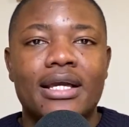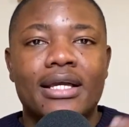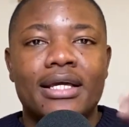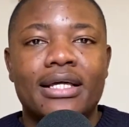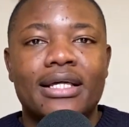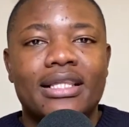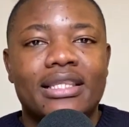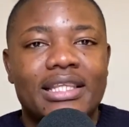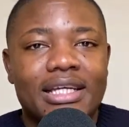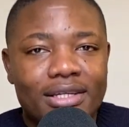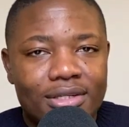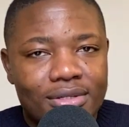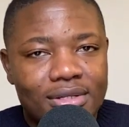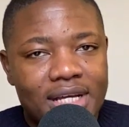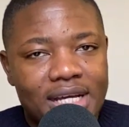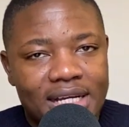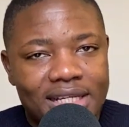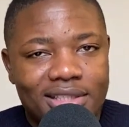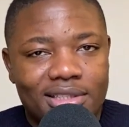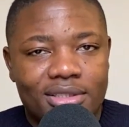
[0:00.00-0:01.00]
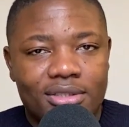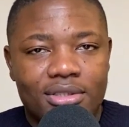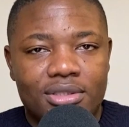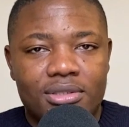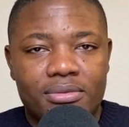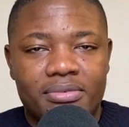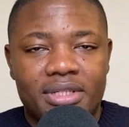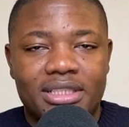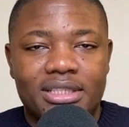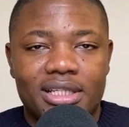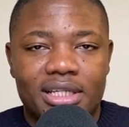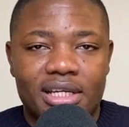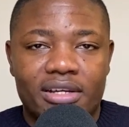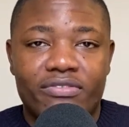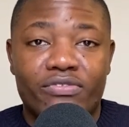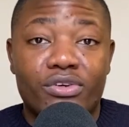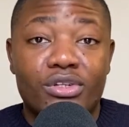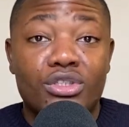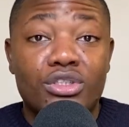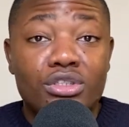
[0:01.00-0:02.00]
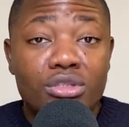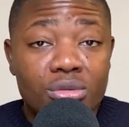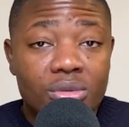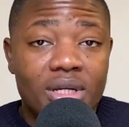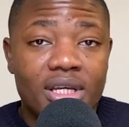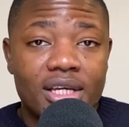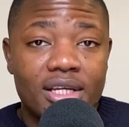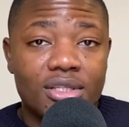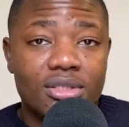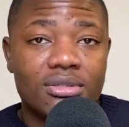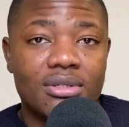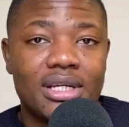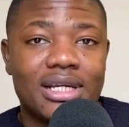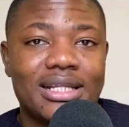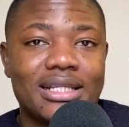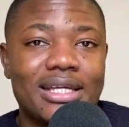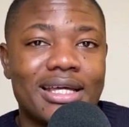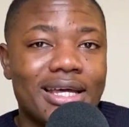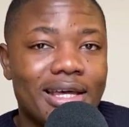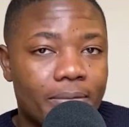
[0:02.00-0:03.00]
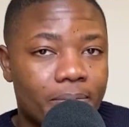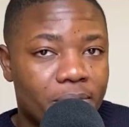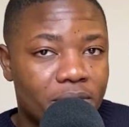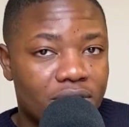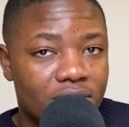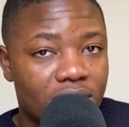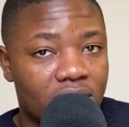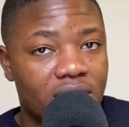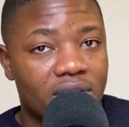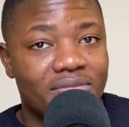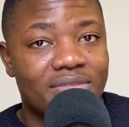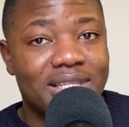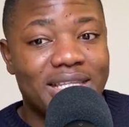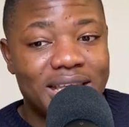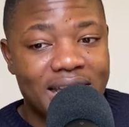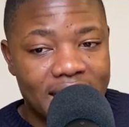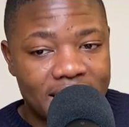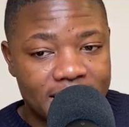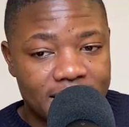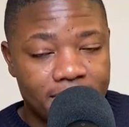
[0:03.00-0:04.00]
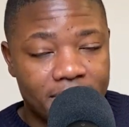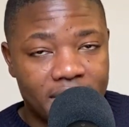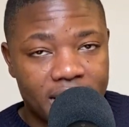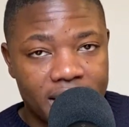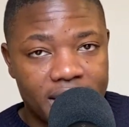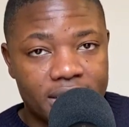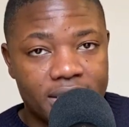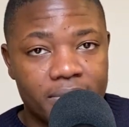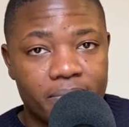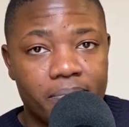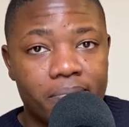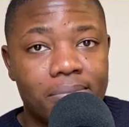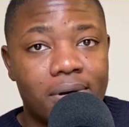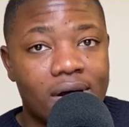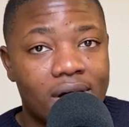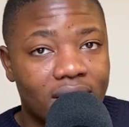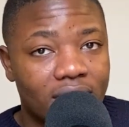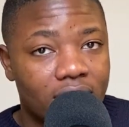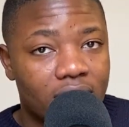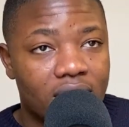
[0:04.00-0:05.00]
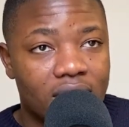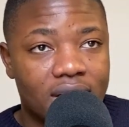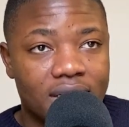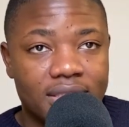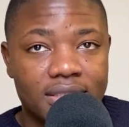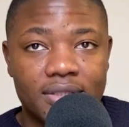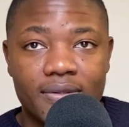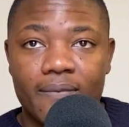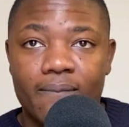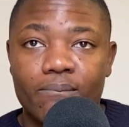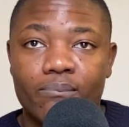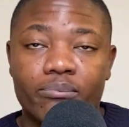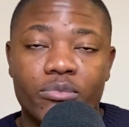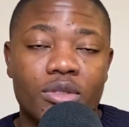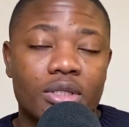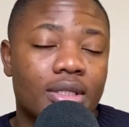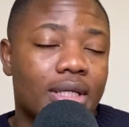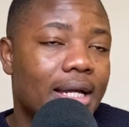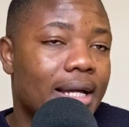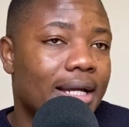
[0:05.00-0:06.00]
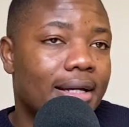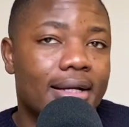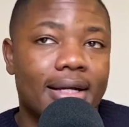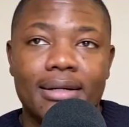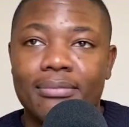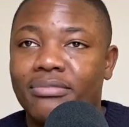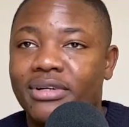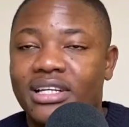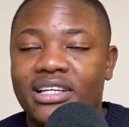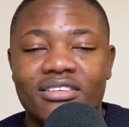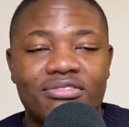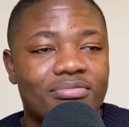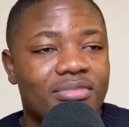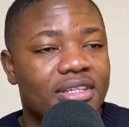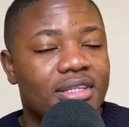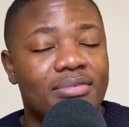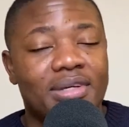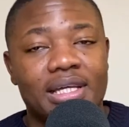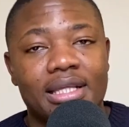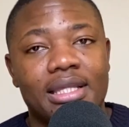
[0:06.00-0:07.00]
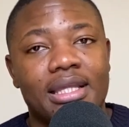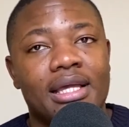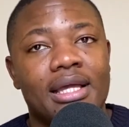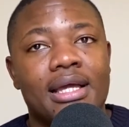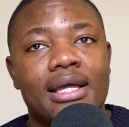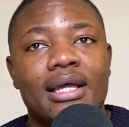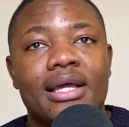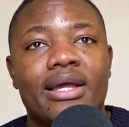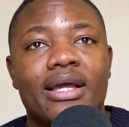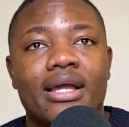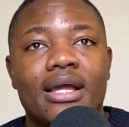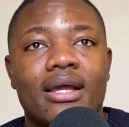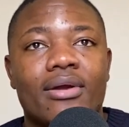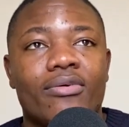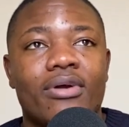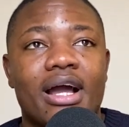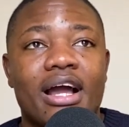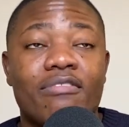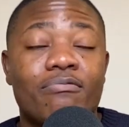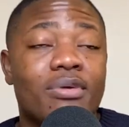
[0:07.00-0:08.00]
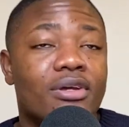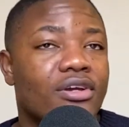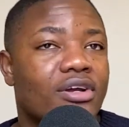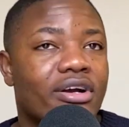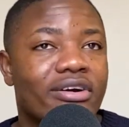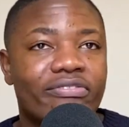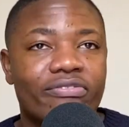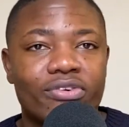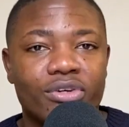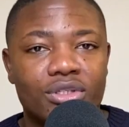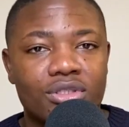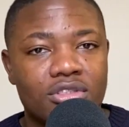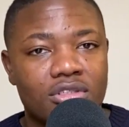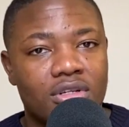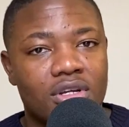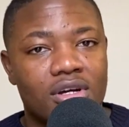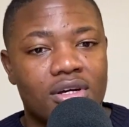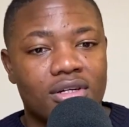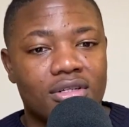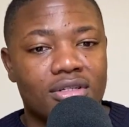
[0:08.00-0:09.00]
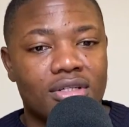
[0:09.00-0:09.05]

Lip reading: Thank you guys so much again for tuning into another episode of the Assimilation Podcast. Believe me, man, I've been gone for so long.